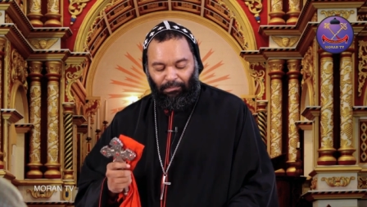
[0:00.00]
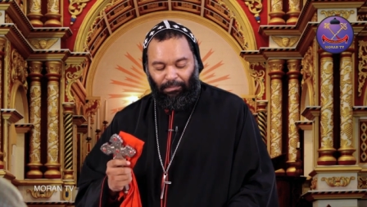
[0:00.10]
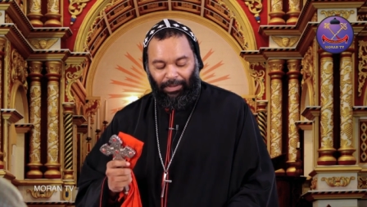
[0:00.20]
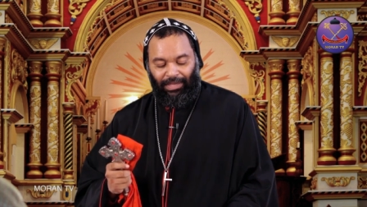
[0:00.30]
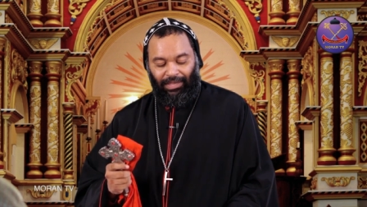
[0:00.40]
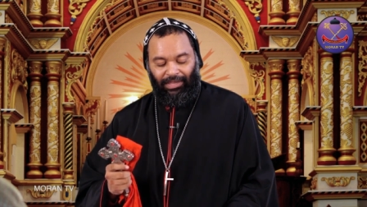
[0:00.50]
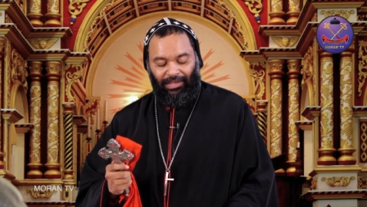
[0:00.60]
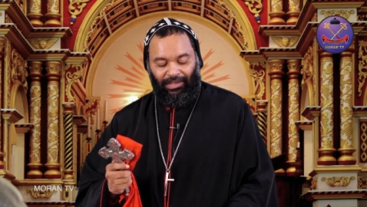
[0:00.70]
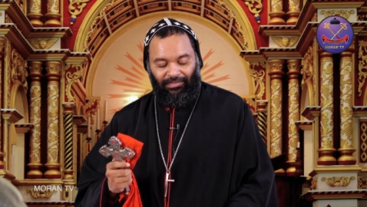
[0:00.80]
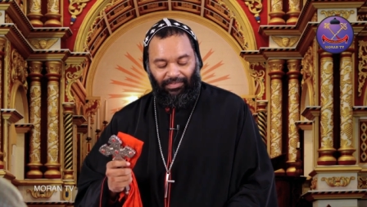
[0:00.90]

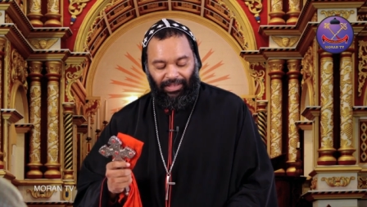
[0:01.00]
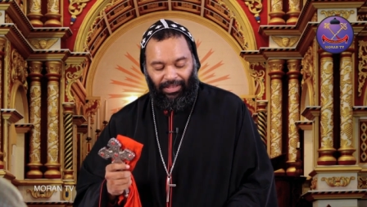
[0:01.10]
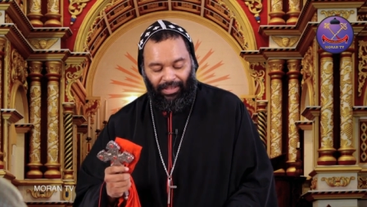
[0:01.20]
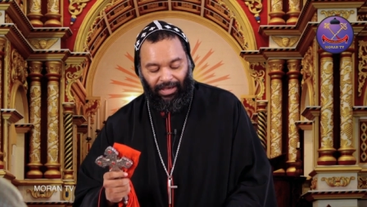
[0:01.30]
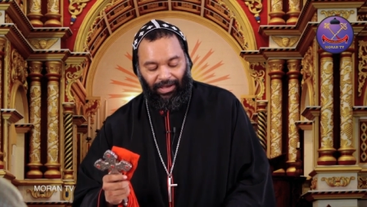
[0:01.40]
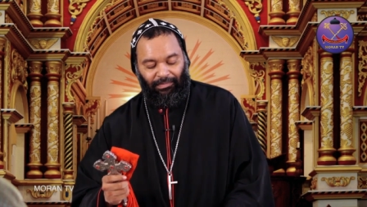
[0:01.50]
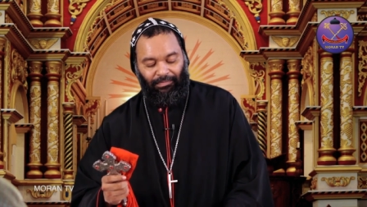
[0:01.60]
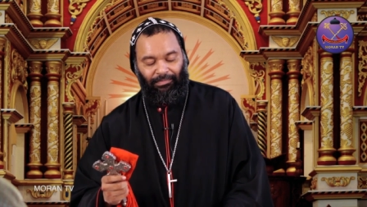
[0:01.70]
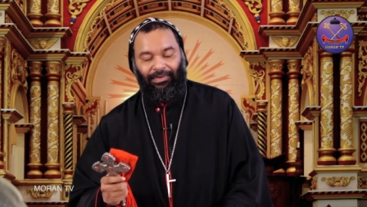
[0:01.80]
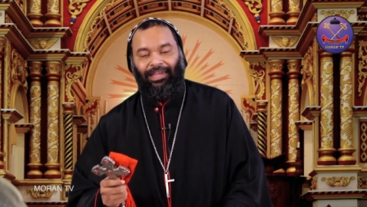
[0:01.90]
be with
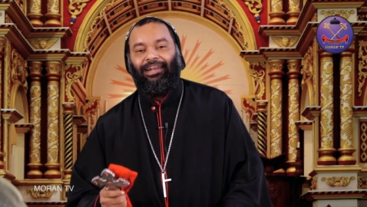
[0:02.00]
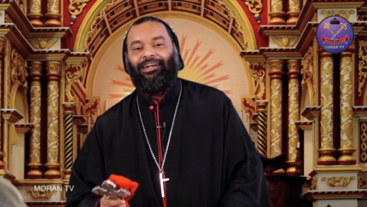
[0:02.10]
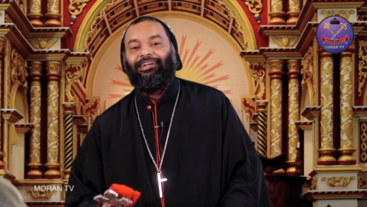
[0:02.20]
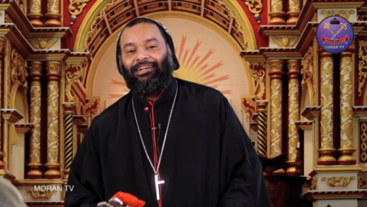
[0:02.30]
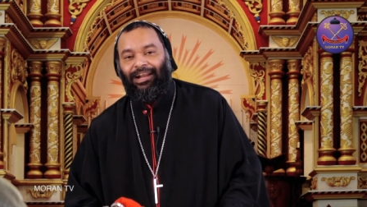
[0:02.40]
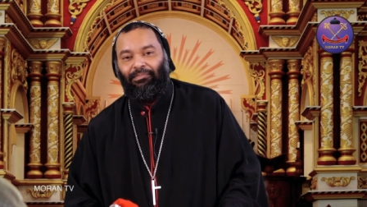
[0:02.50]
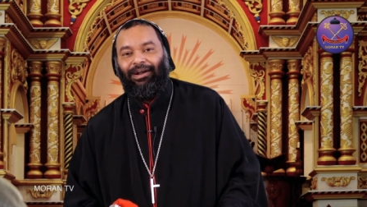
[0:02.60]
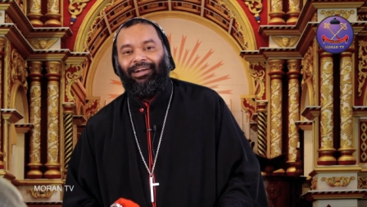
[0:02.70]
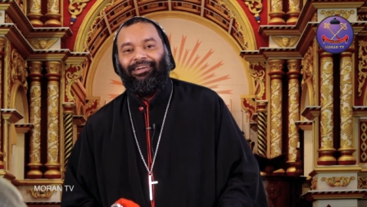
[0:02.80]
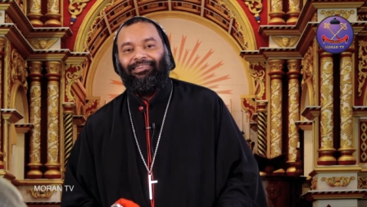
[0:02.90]
them in
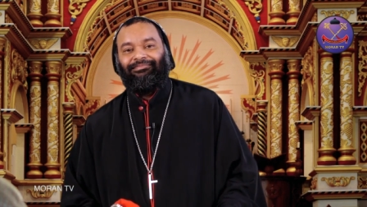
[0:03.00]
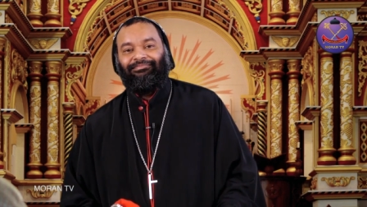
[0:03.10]
trouble.